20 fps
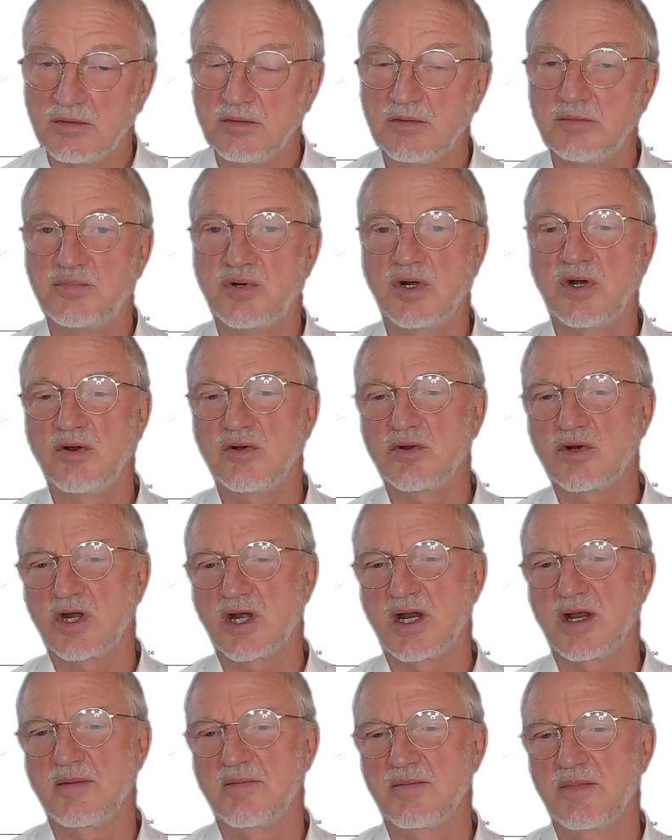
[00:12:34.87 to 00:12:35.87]

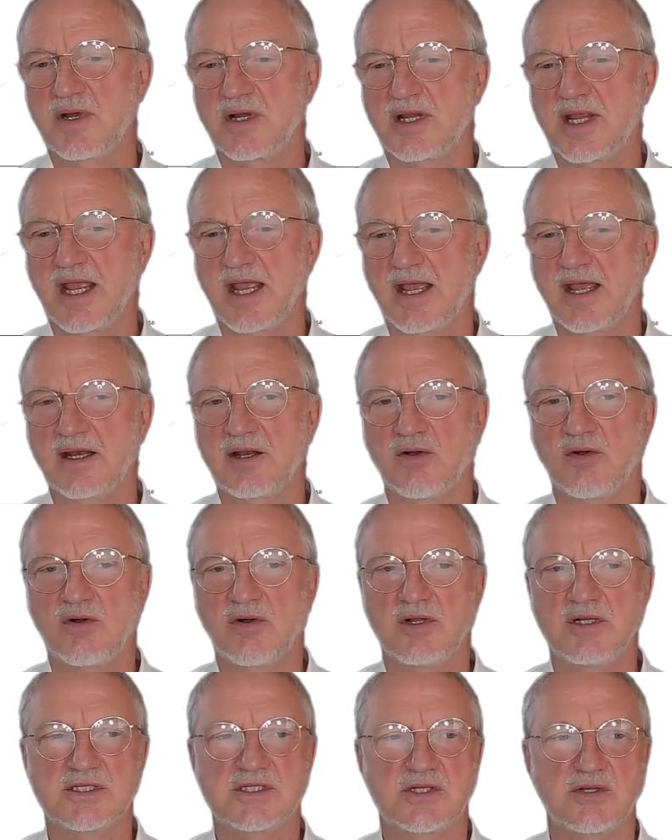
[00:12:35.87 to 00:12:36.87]
program can
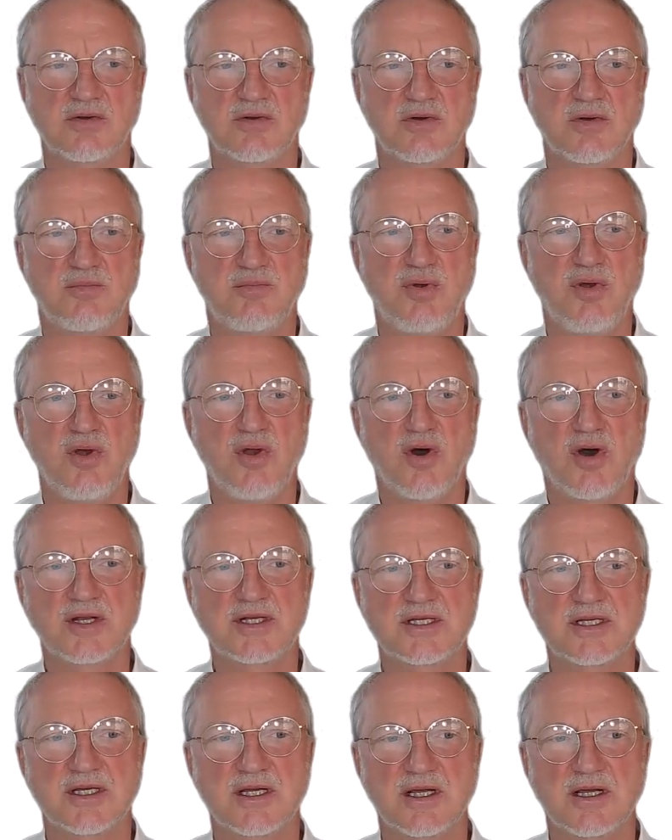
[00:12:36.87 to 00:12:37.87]
also
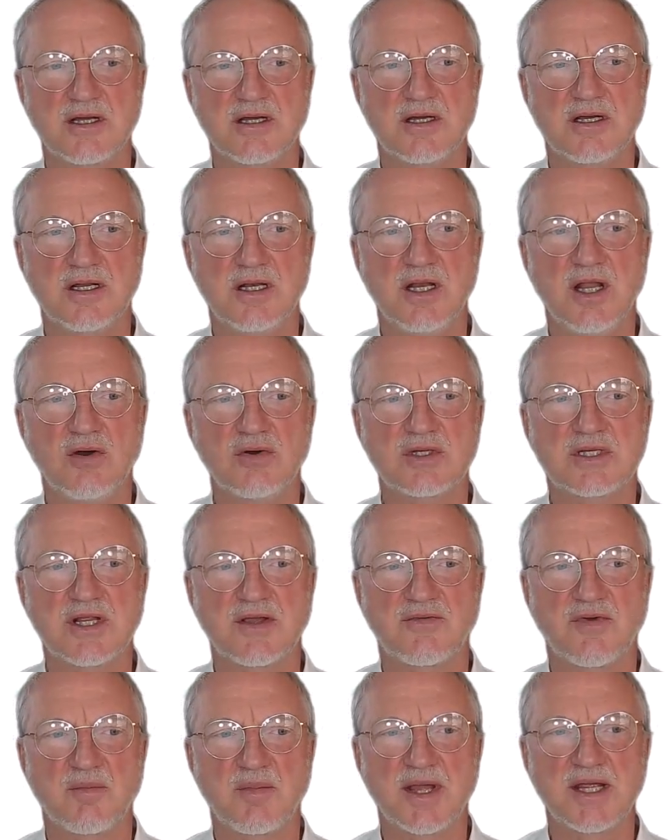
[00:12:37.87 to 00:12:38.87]
plot a load
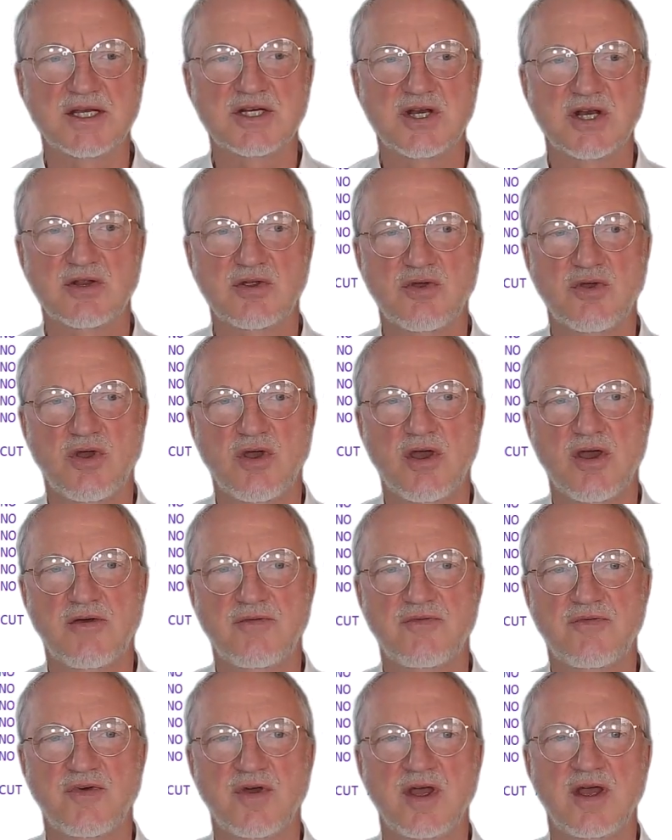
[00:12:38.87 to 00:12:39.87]
deformation
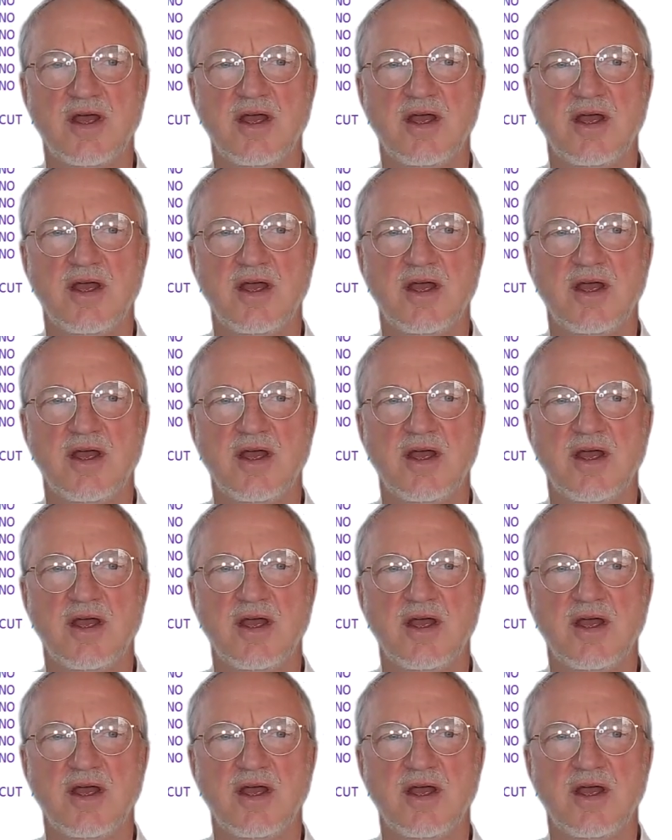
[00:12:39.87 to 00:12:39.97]
curve.